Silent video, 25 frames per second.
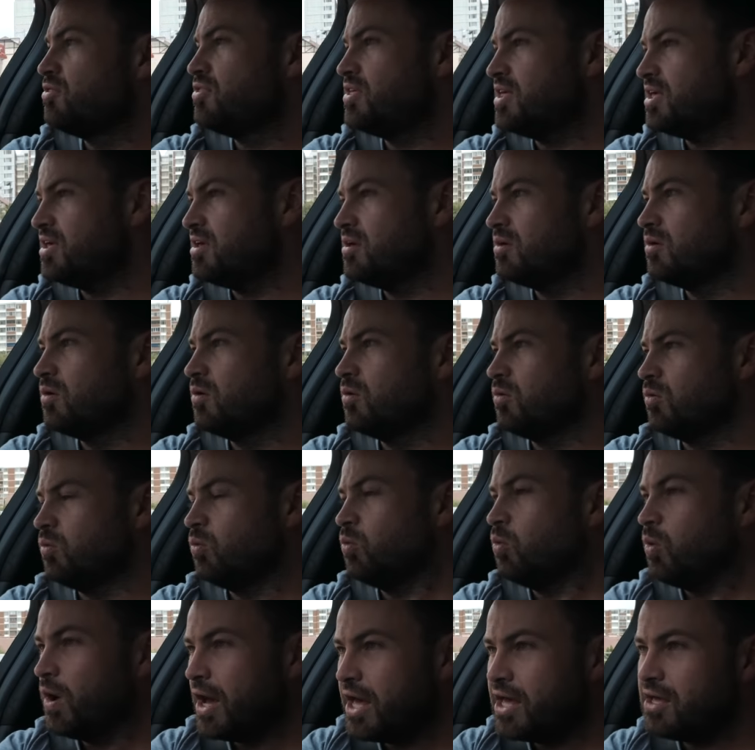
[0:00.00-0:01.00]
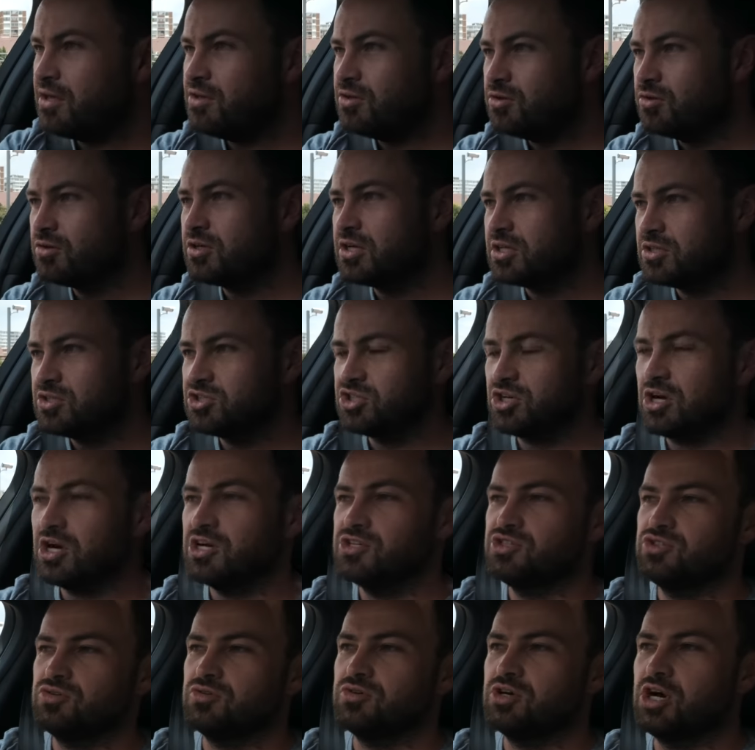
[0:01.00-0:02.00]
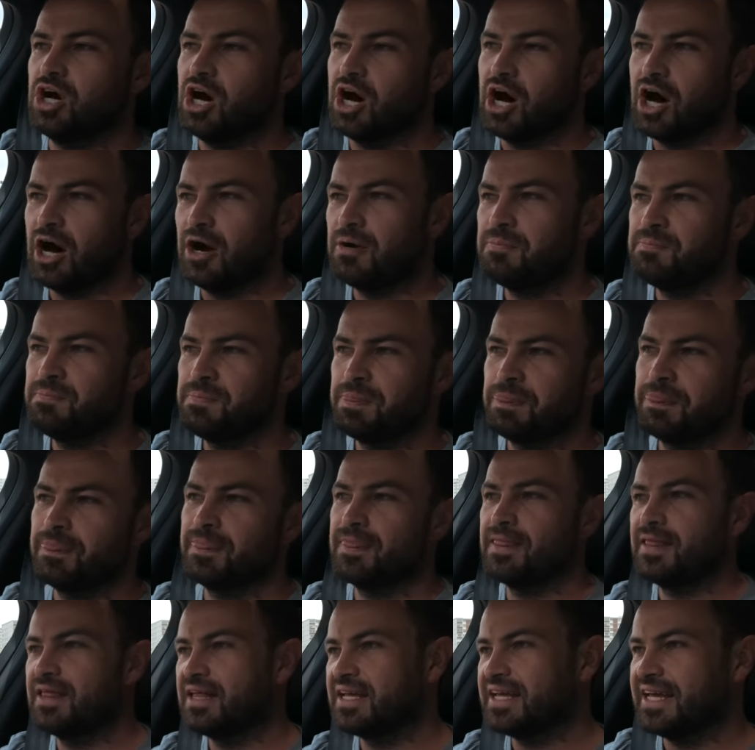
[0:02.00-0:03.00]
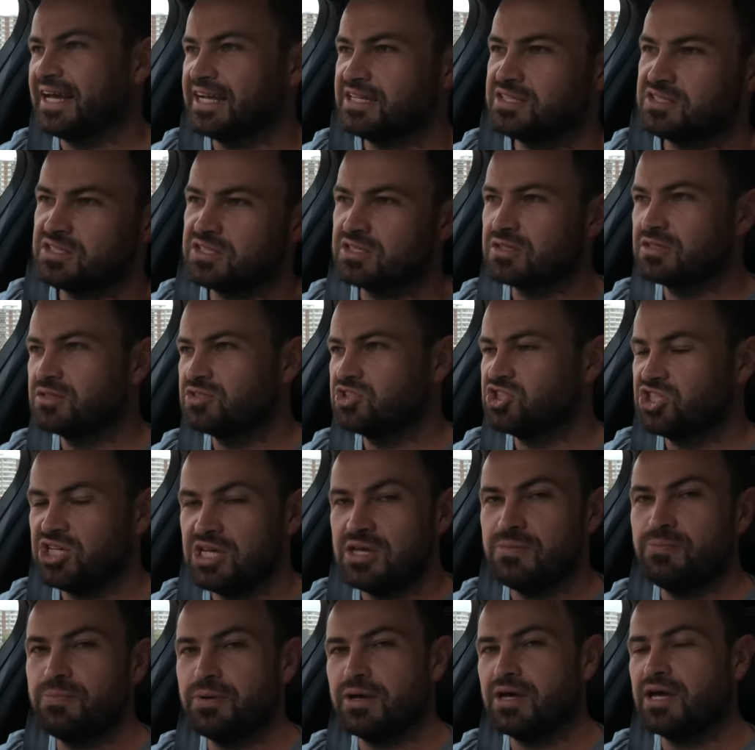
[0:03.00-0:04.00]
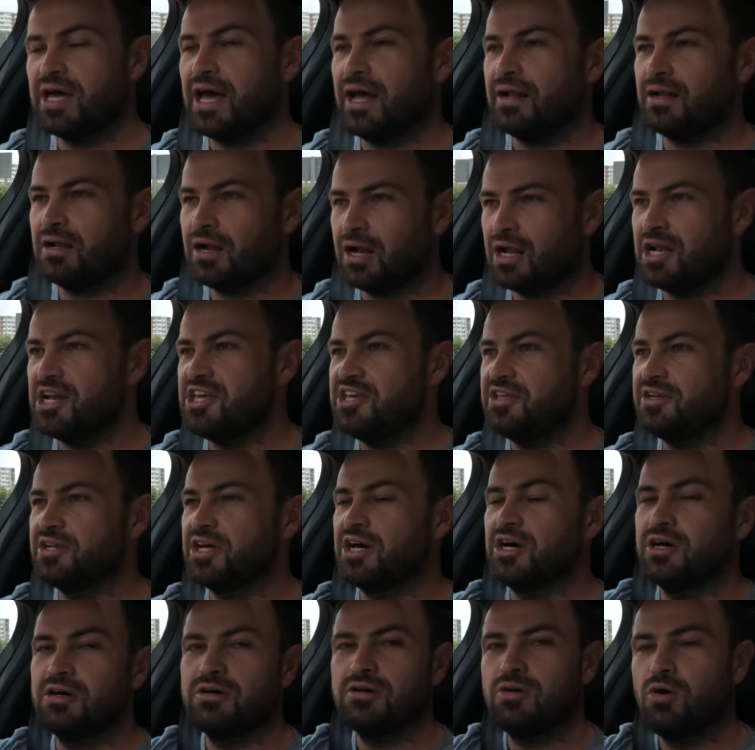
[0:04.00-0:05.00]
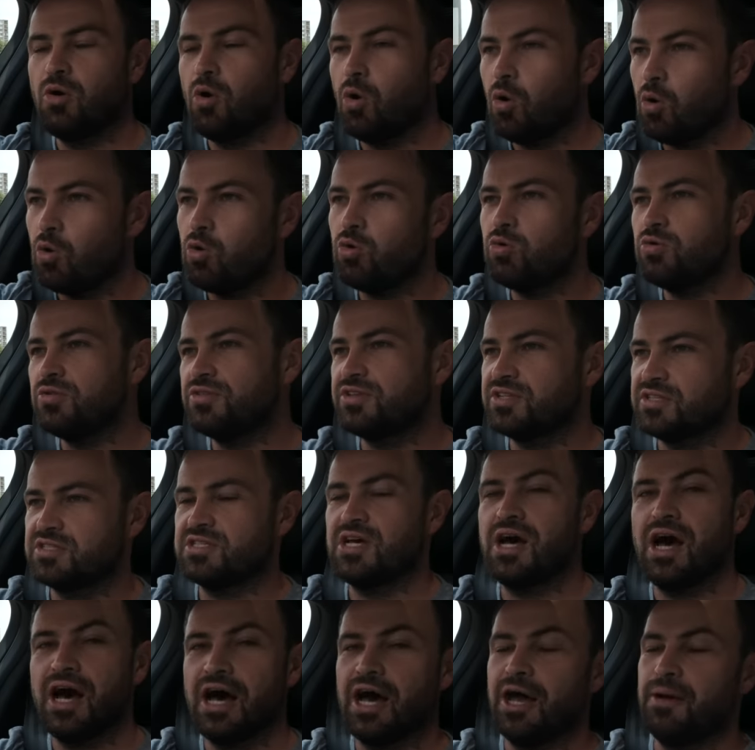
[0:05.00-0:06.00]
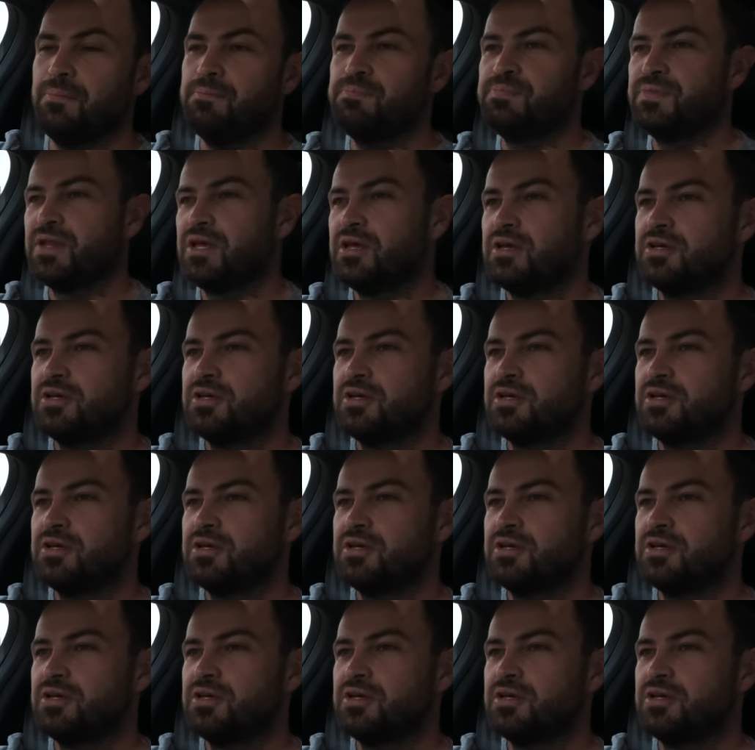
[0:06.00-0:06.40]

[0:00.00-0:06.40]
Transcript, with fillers: the way you can charge your car gets cheaper and cleaner all the time.